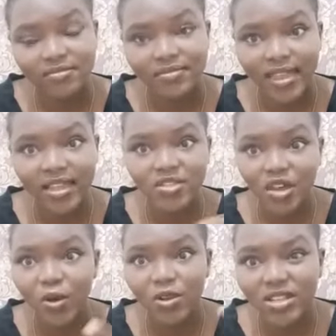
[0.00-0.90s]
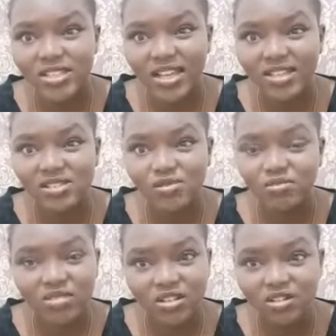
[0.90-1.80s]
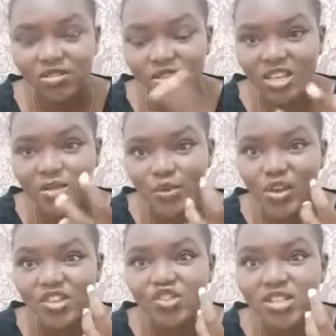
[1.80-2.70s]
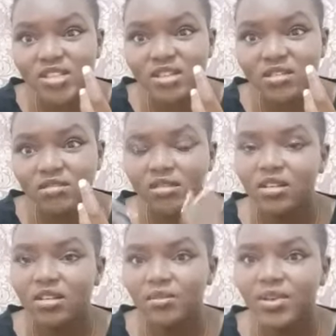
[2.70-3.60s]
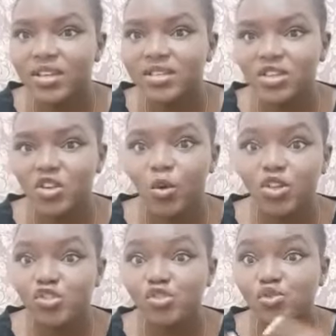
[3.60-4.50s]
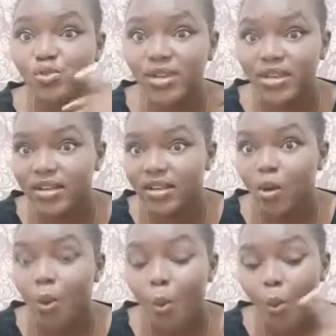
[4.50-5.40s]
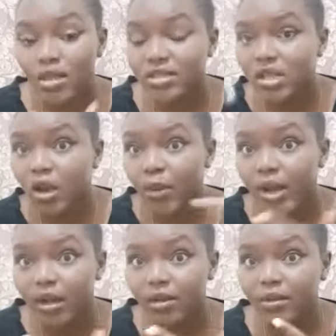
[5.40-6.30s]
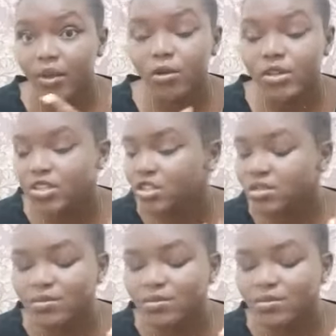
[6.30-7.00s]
And they always text, to, you know, to keep you interested because they don't want you to read what's going on. They always just